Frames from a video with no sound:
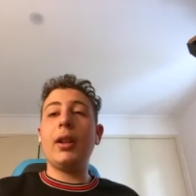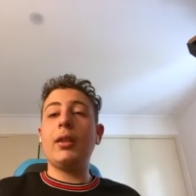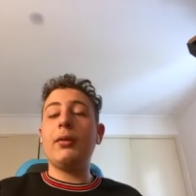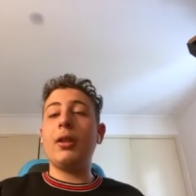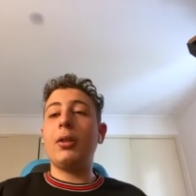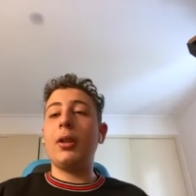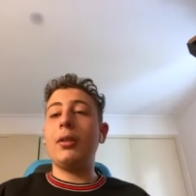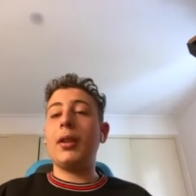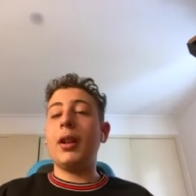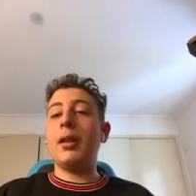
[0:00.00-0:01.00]
and the
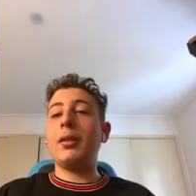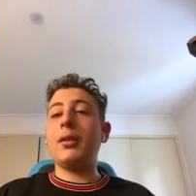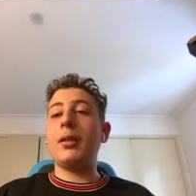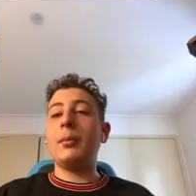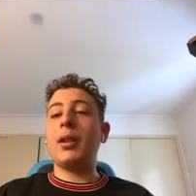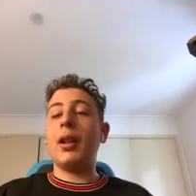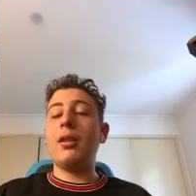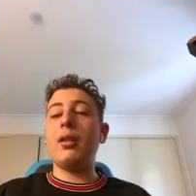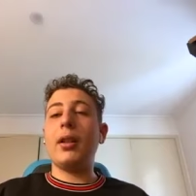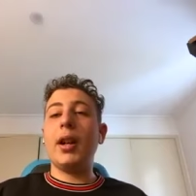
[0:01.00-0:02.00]
coronavirus's
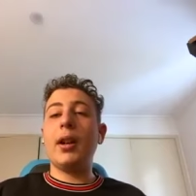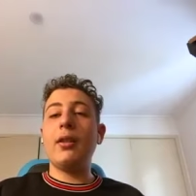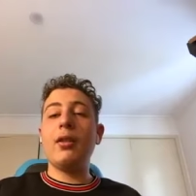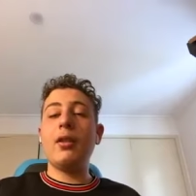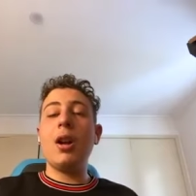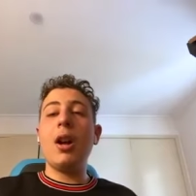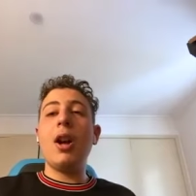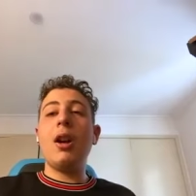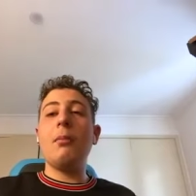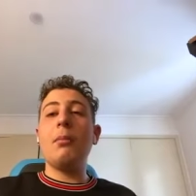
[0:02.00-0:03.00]
implication on cash
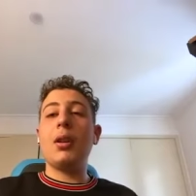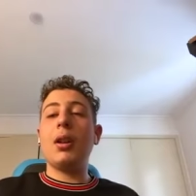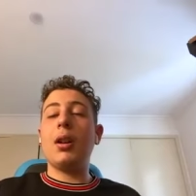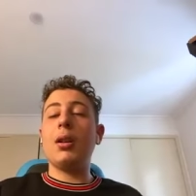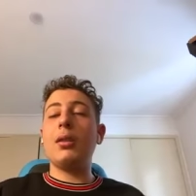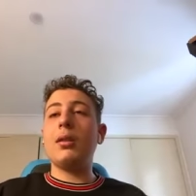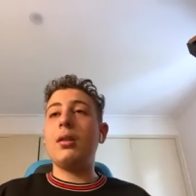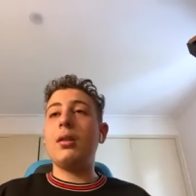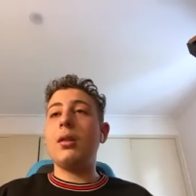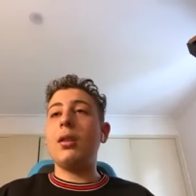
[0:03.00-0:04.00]

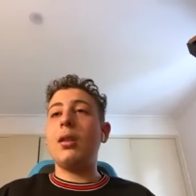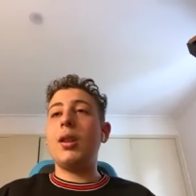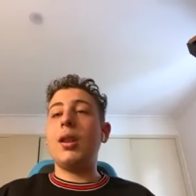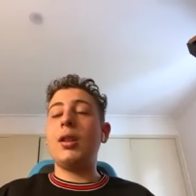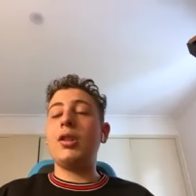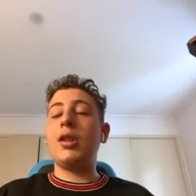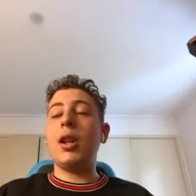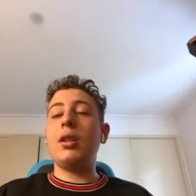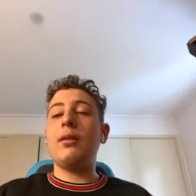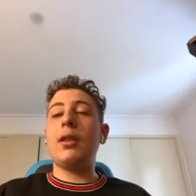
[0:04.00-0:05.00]
because it's
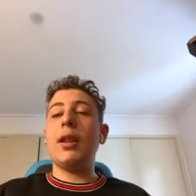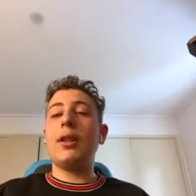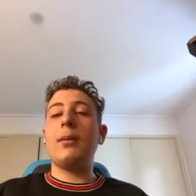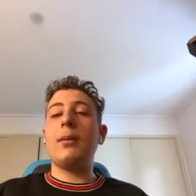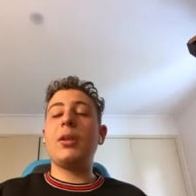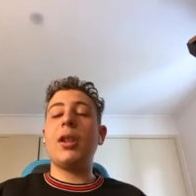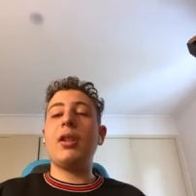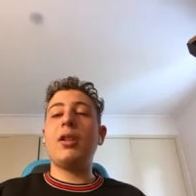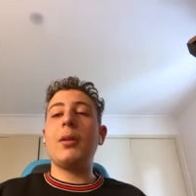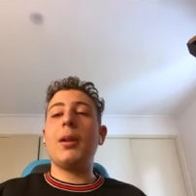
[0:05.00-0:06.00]
changing the landscape. It's
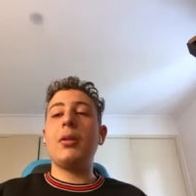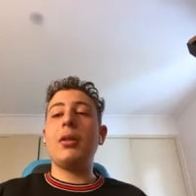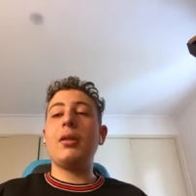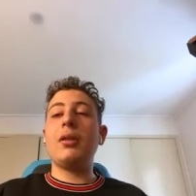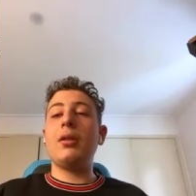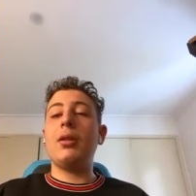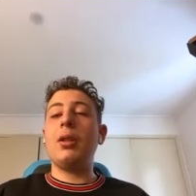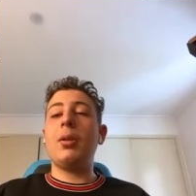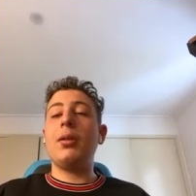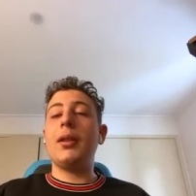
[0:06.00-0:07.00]
changing the way we
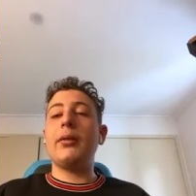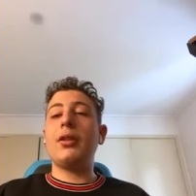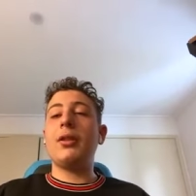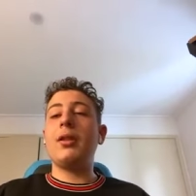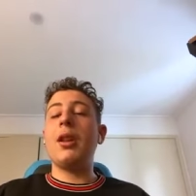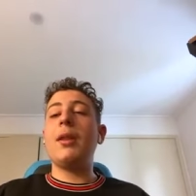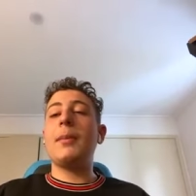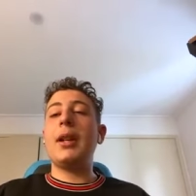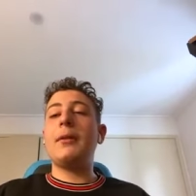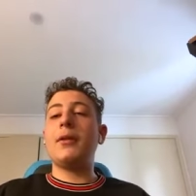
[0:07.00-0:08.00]
deal with others,
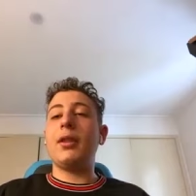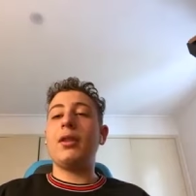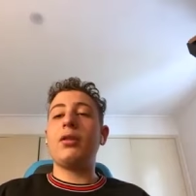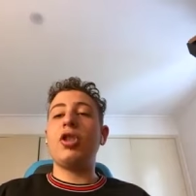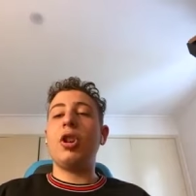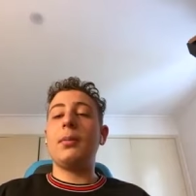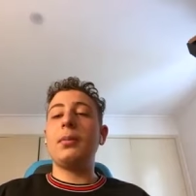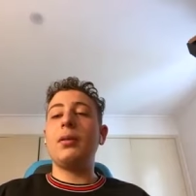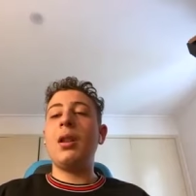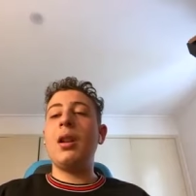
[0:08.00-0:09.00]
pay for things, shop,
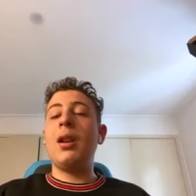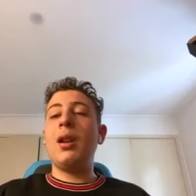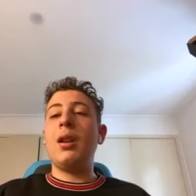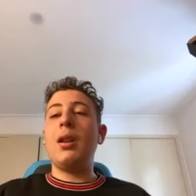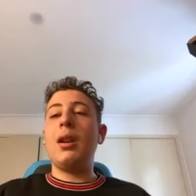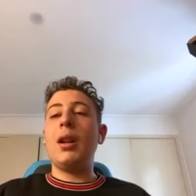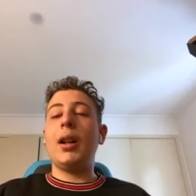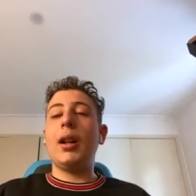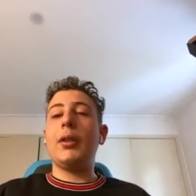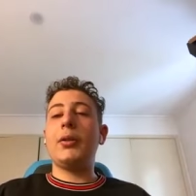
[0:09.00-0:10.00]

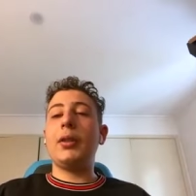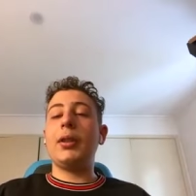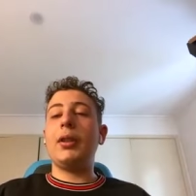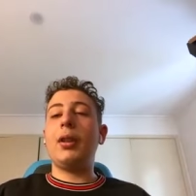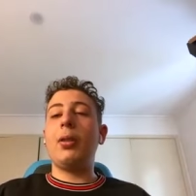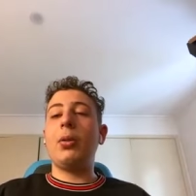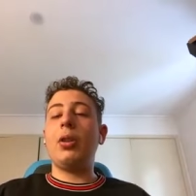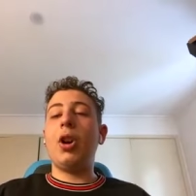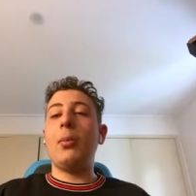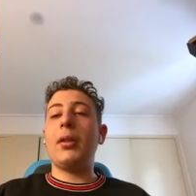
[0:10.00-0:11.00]
and really the whole
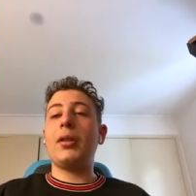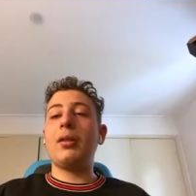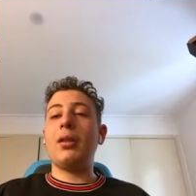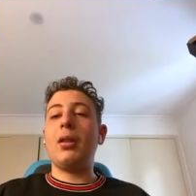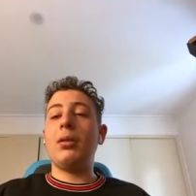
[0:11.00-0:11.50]
commerce as a